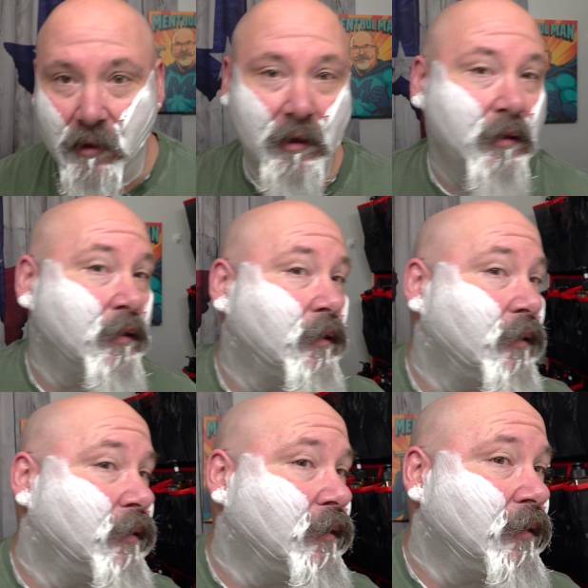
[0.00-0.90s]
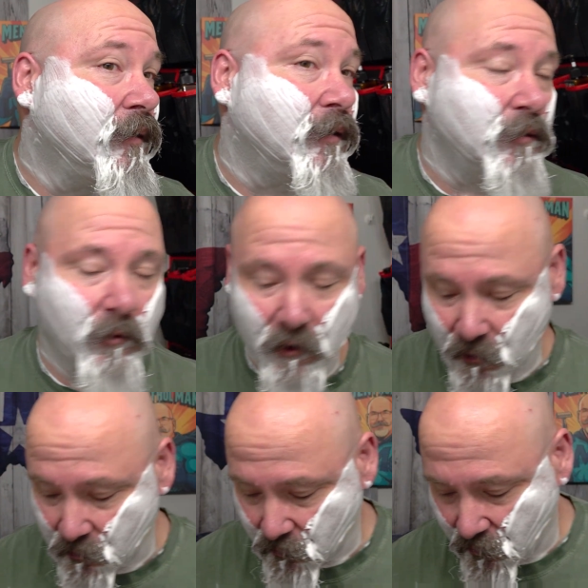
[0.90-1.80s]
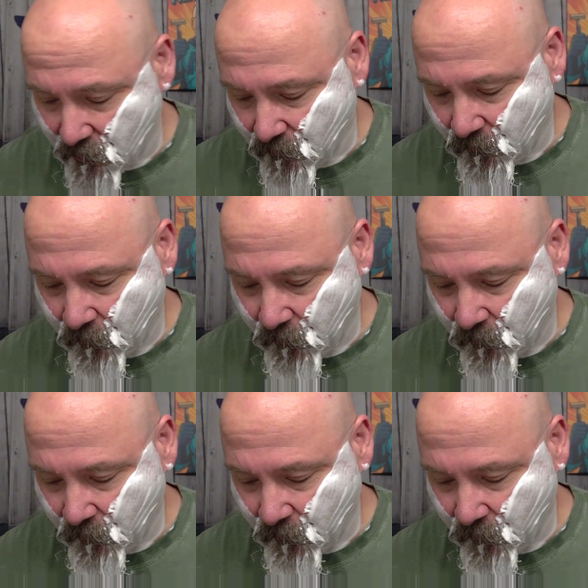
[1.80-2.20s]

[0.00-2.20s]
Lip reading: it is what it is, right?